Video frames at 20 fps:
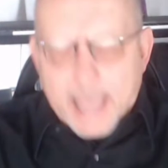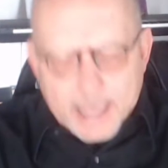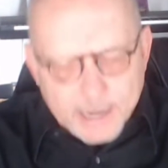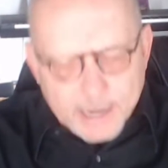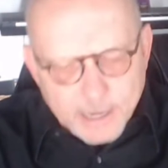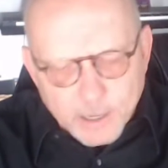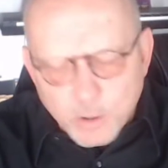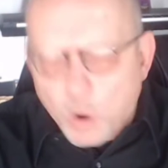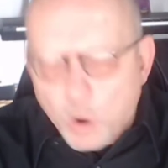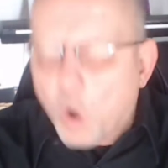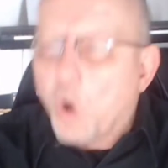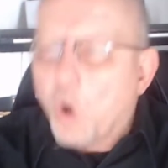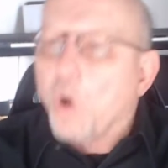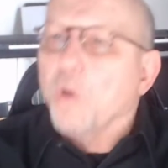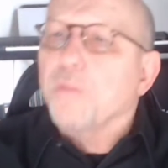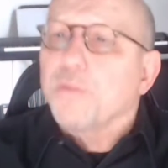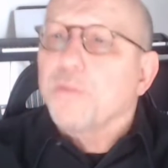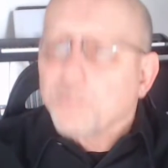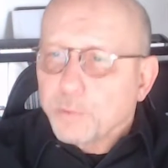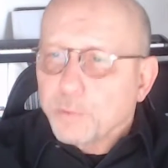and in
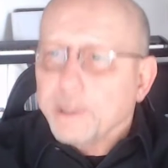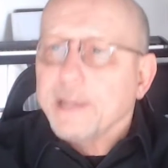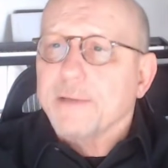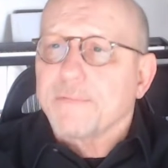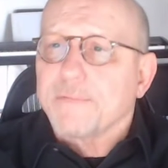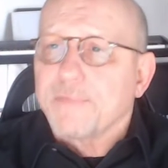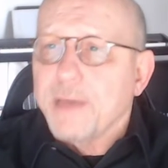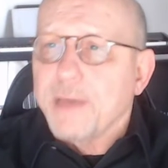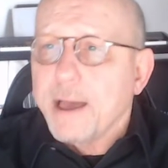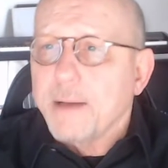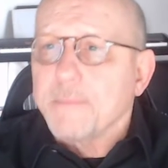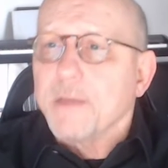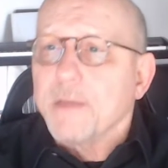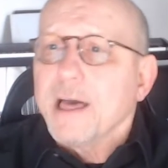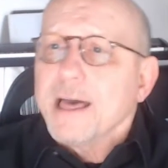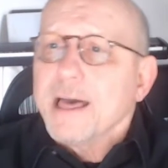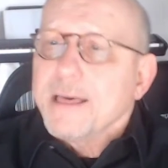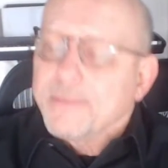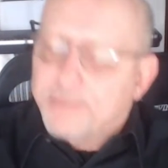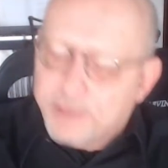all three of them,